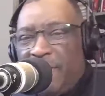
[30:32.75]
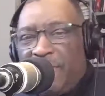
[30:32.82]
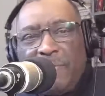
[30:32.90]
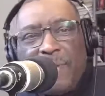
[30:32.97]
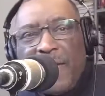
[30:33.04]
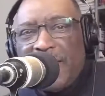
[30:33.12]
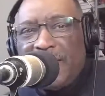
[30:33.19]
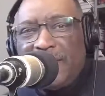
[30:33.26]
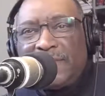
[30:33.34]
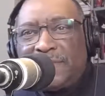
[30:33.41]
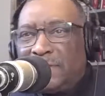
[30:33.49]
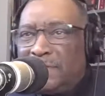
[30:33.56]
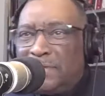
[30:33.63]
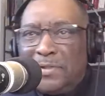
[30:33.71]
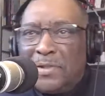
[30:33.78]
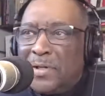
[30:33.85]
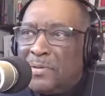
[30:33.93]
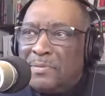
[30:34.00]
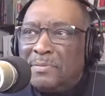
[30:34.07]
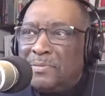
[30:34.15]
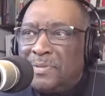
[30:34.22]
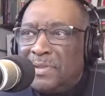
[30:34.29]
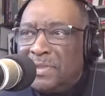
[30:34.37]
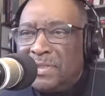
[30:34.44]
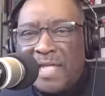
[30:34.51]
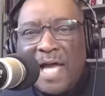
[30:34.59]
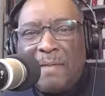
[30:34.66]
Everybody's
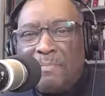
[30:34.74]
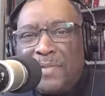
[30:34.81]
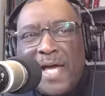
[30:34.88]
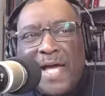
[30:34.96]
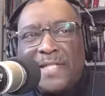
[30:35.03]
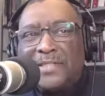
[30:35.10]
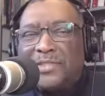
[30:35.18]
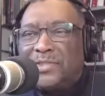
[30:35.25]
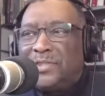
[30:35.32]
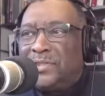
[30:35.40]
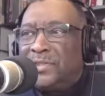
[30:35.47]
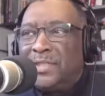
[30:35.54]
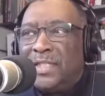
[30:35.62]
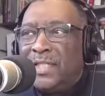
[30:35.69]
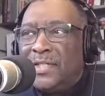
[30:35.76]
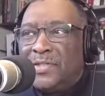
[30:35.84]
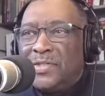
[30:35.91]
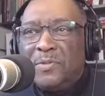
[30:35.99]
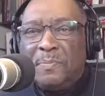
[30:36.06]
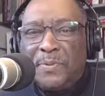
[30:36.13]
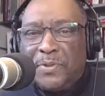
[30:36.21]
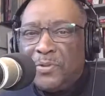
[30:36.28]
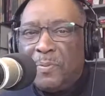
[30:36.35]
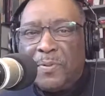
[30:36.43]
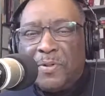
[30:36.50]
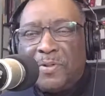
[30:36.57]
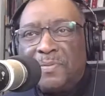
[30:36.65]
top notch, super
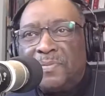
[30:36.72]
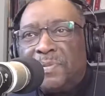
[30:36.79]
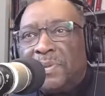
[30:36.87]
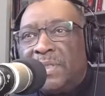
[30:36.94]
duper.